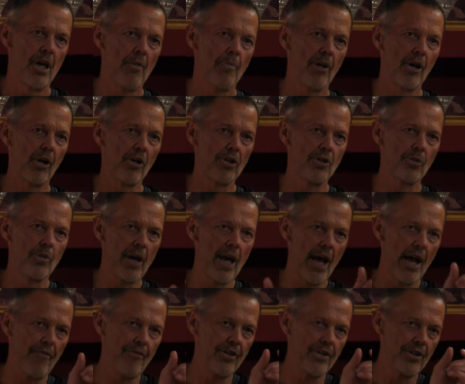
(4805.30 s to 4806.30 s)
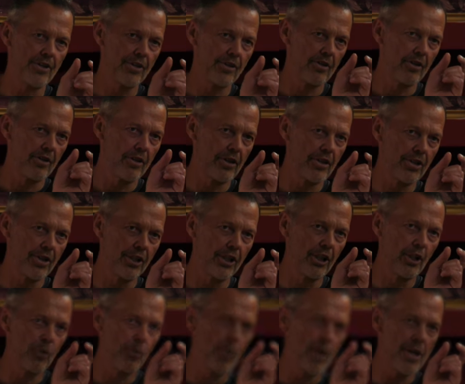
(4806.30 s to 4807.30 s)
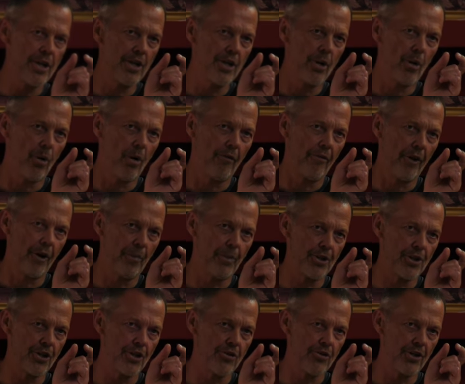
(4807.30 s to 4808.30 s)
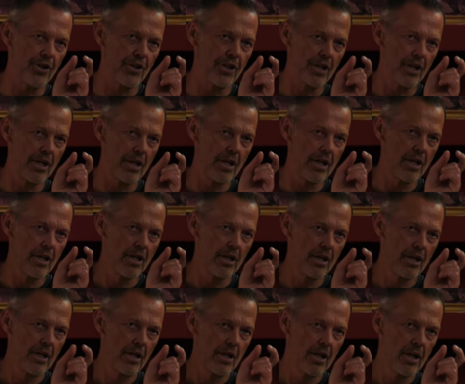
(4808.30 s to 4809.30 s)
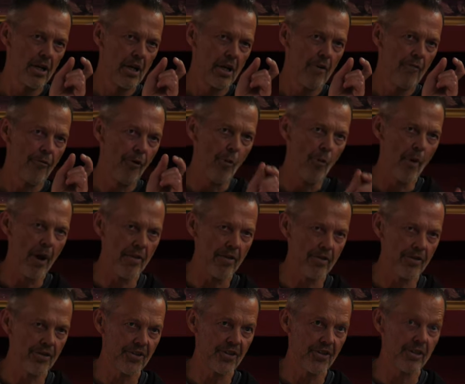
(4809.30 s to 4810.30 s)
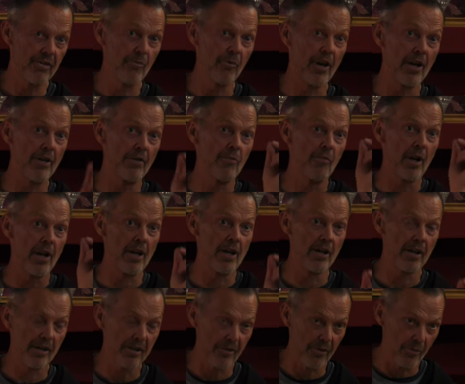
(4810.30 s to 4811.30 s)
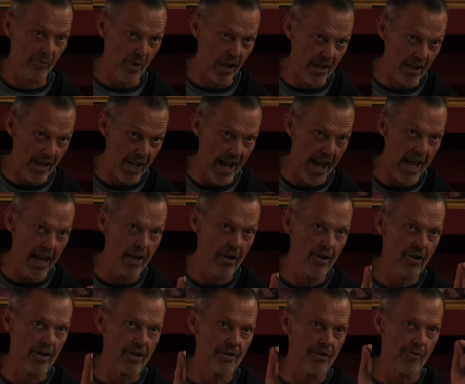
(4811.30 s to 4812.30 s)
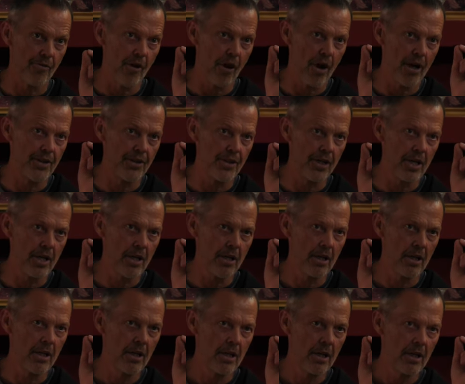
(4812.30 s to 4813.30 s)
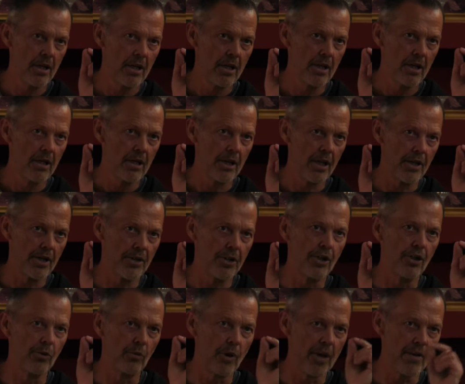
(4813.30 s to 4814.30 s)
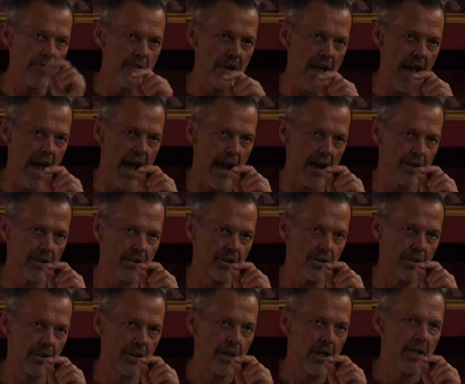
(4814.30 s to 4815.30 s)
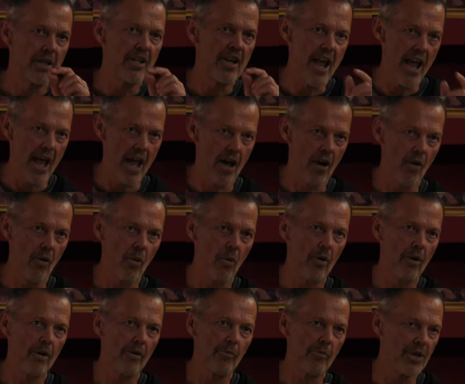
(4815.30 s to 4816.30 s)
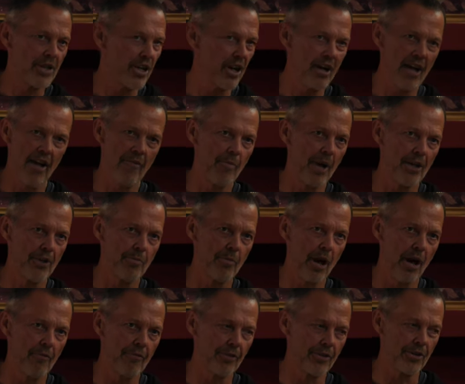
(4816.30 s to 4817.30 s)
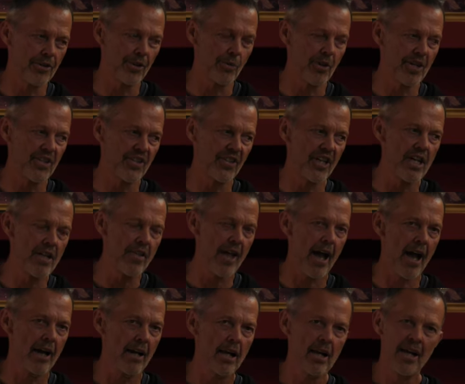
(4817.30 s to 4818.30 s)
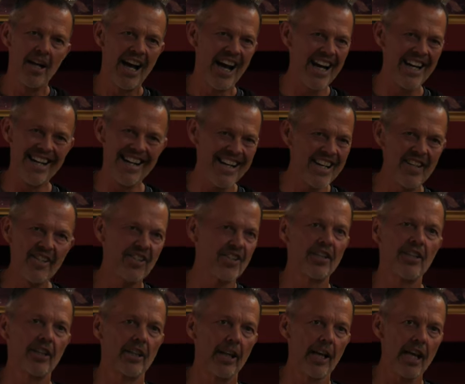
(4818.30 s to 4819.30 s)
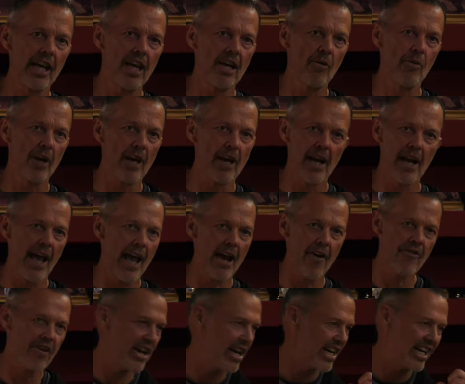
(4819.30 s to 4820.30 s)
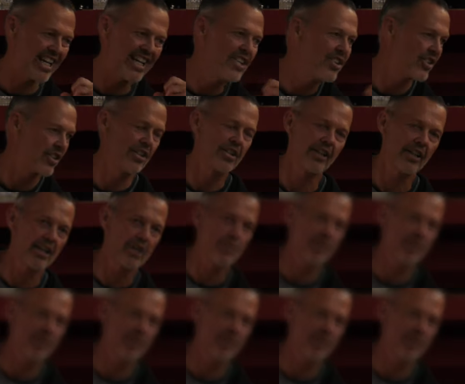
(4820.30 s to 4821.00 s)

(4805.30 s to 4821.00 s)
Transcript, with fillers: because we have this, this little window of opportunity from when, when, when, when anger is arising until we react. Now, we don't have much mindfulness. So we see that, and instantly we get angry, and instantly